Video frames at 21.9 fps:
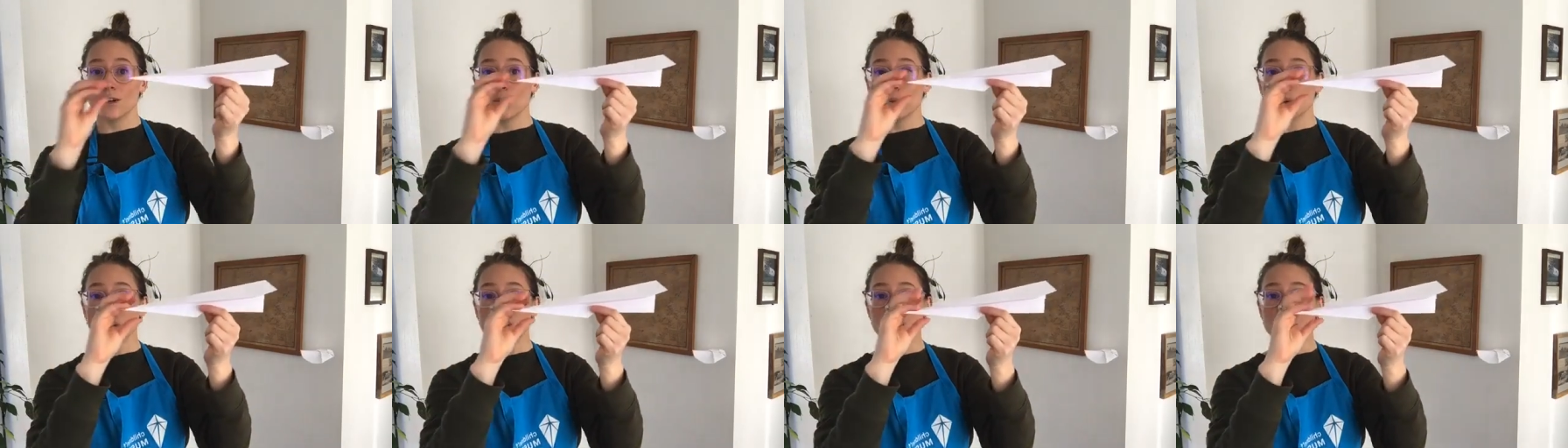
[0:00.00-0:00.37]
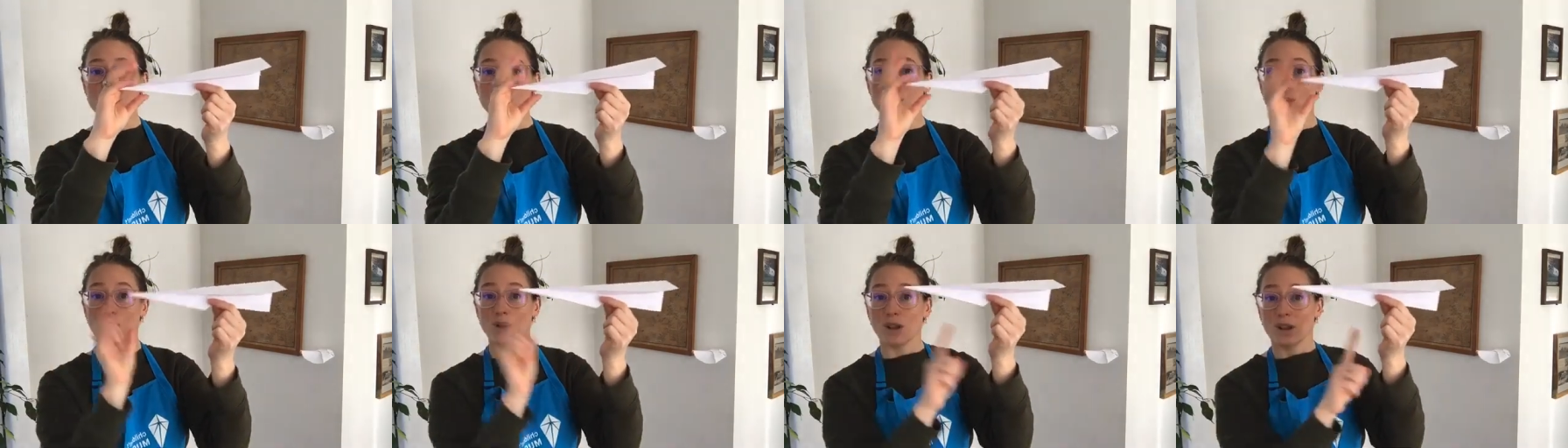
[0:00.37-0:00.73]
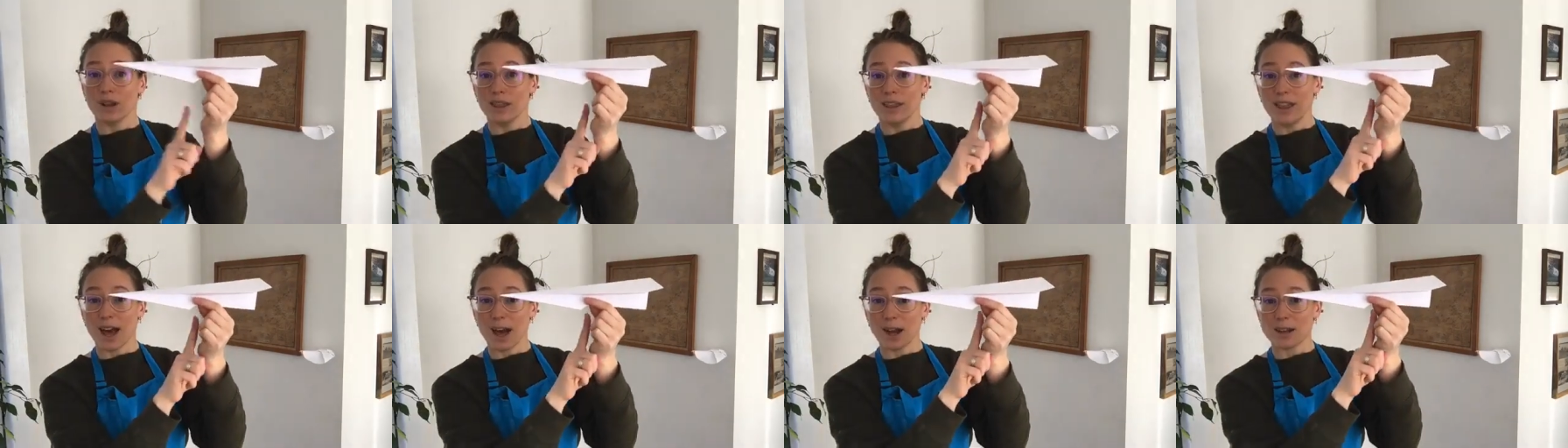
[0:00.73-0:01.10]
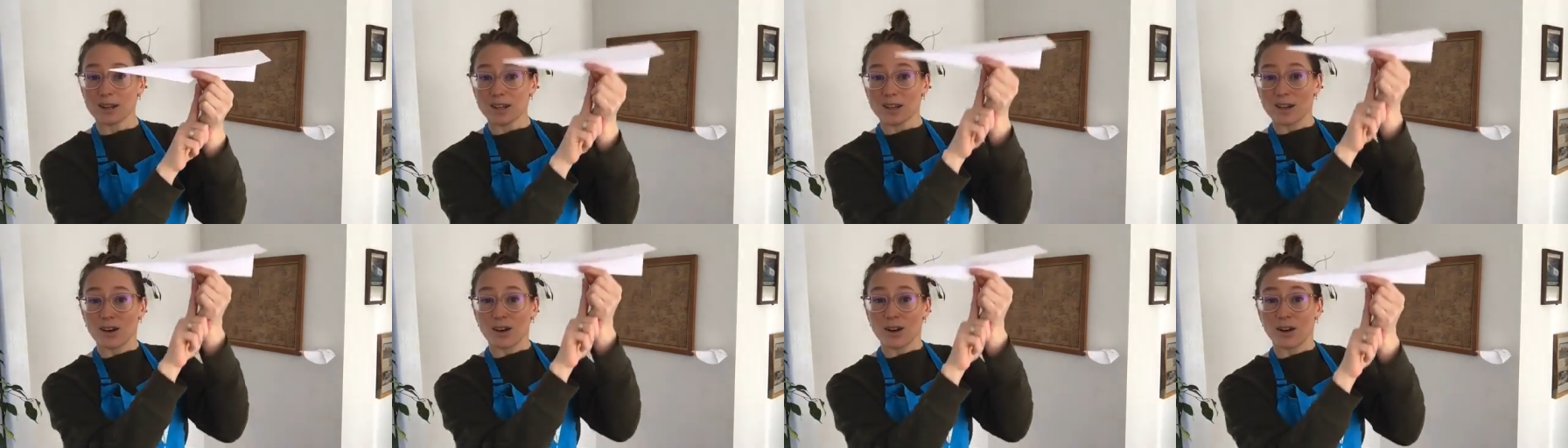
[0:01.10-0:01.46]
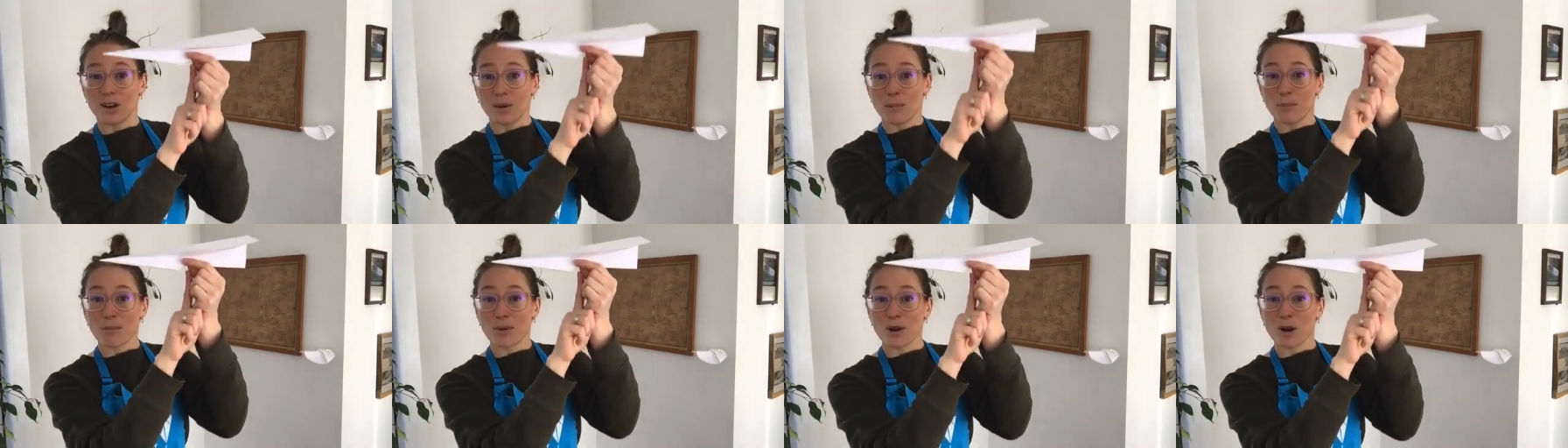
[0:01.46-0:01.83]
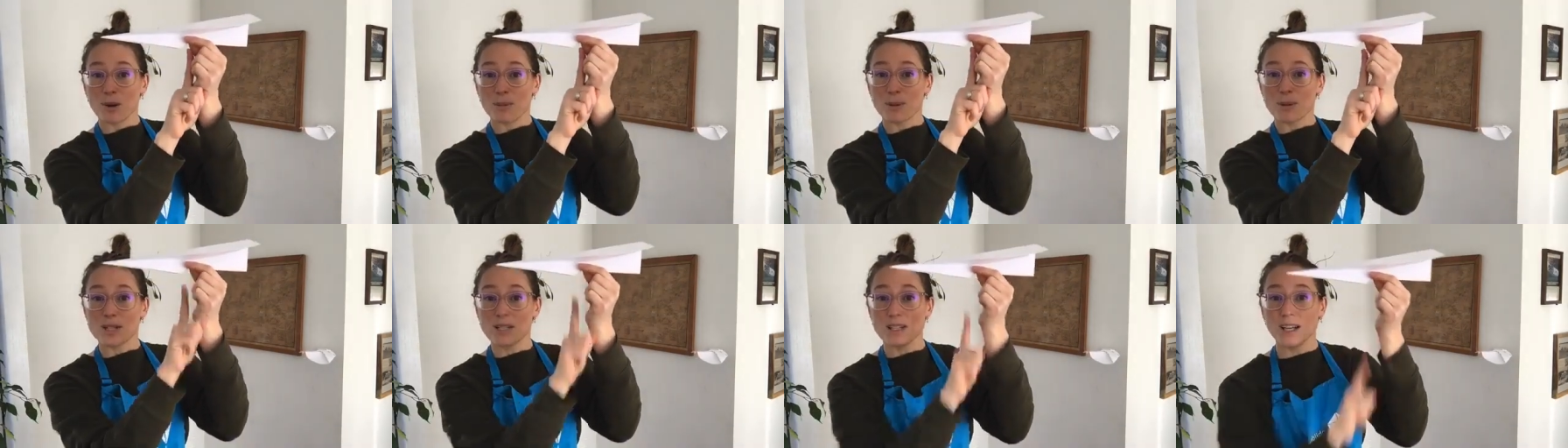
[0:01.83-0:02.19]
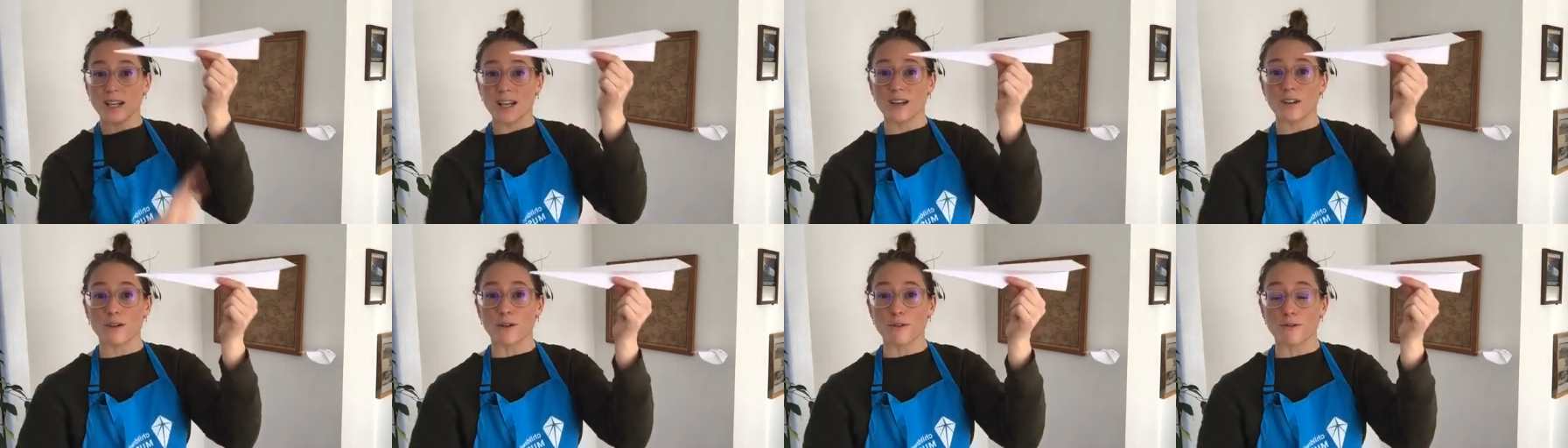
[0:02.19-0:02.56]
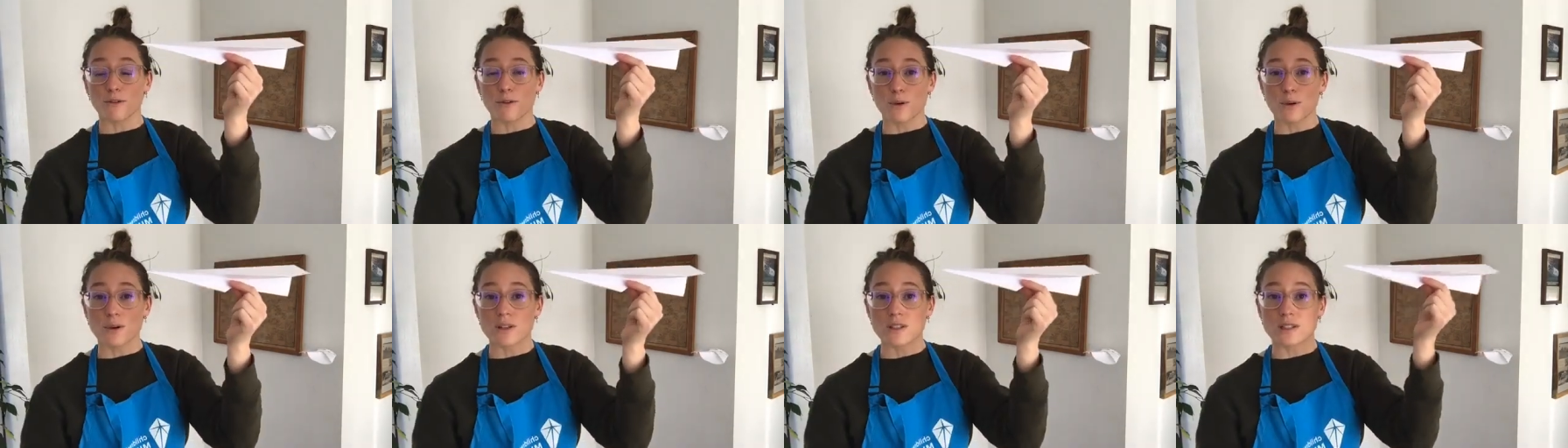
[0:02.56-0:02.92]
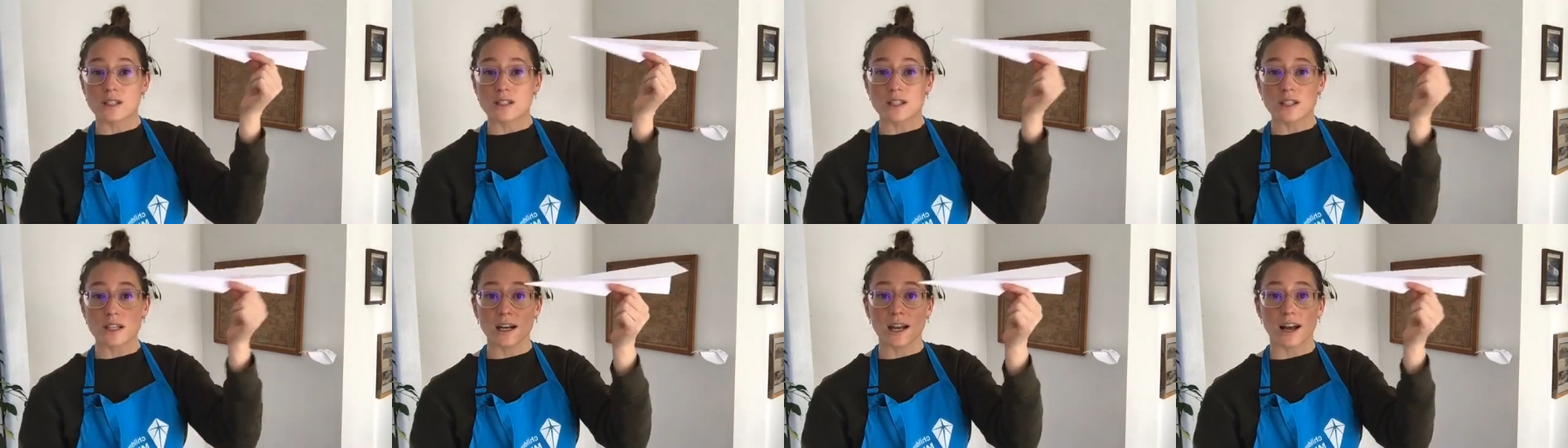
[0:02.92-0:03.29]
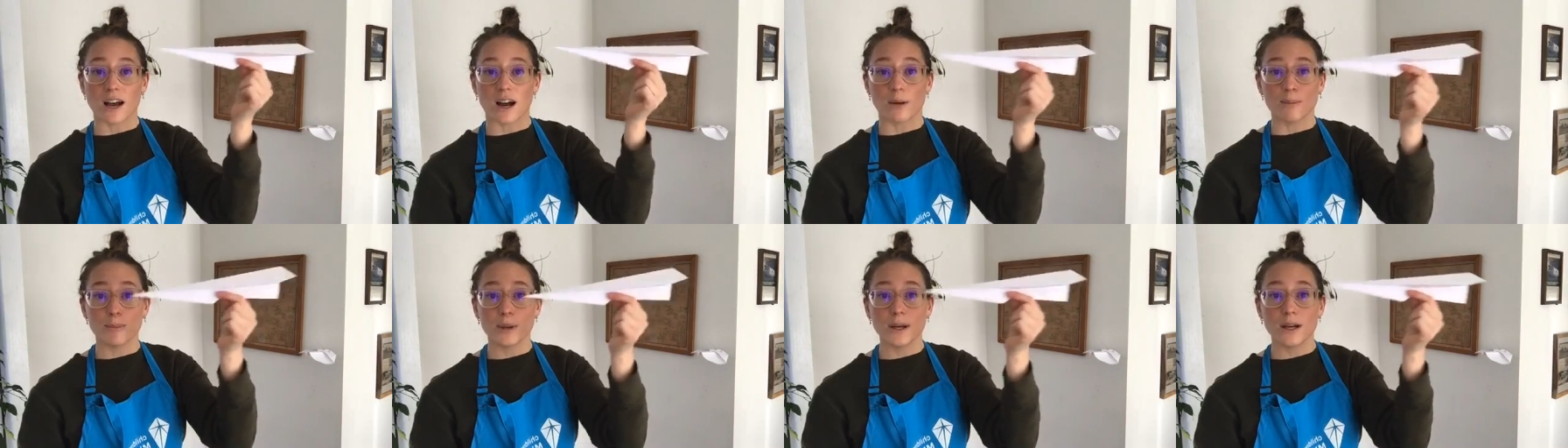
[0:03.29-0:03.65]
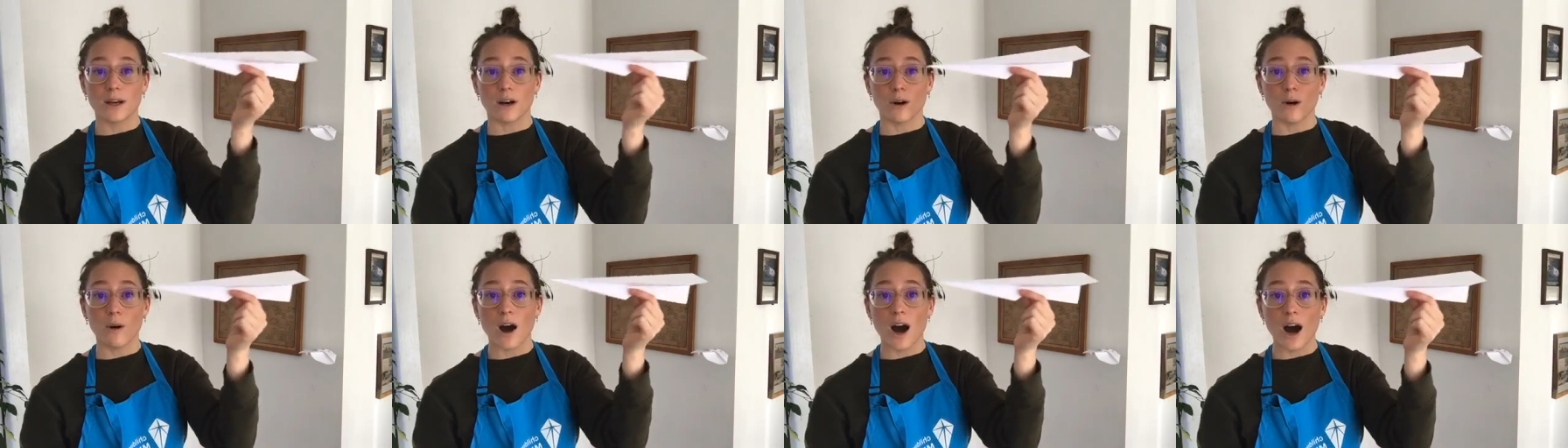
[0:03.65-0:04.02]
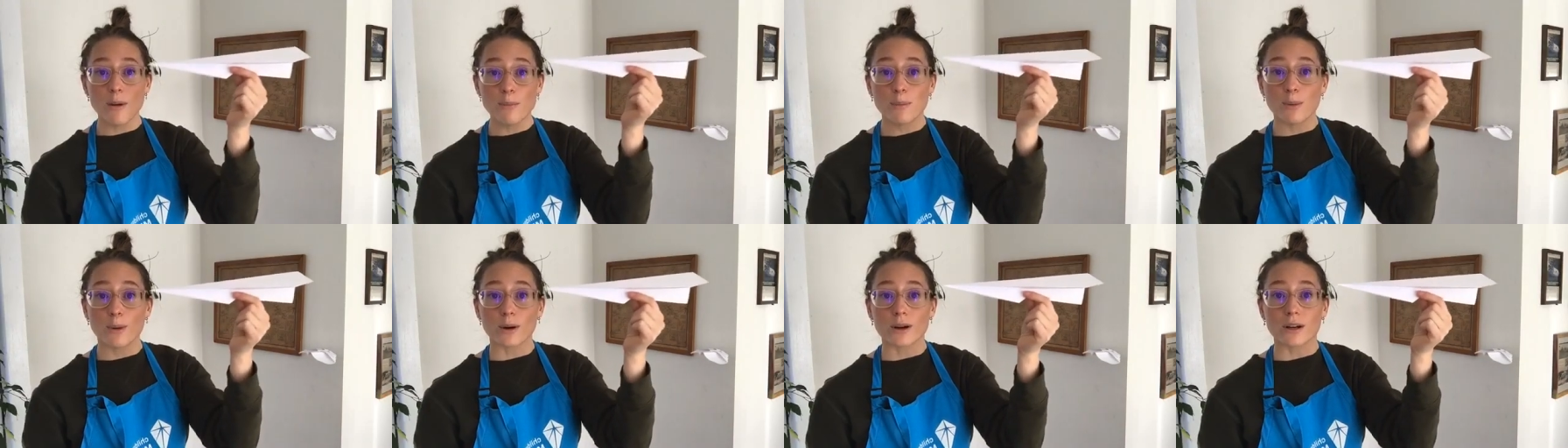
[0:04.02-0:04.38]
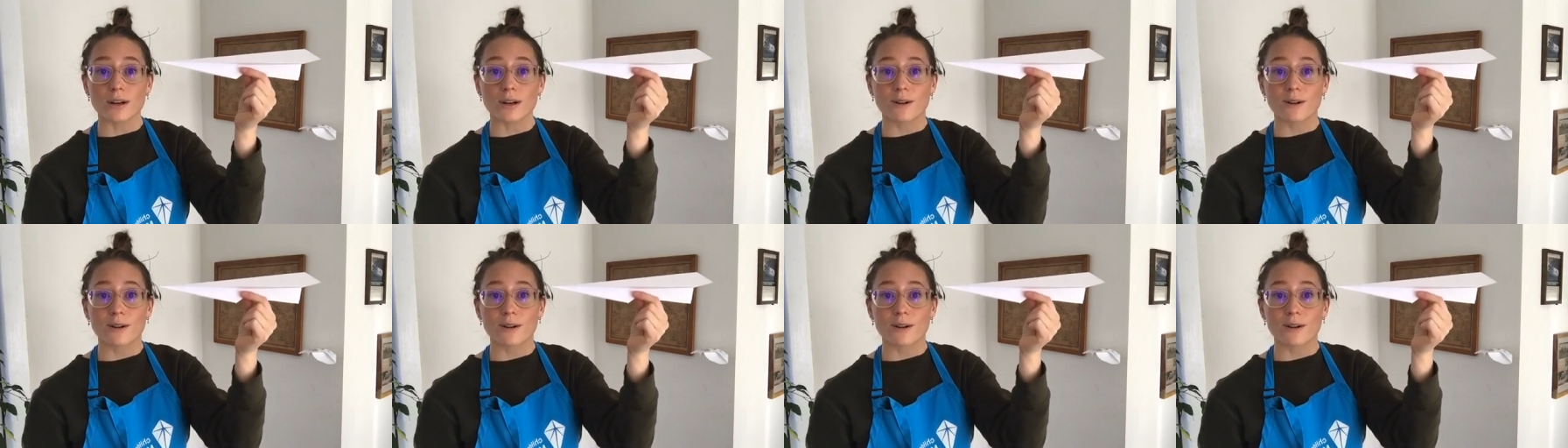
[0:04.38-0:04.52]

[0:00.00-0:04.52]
which is that perpendicular force that's gonna help it go upward.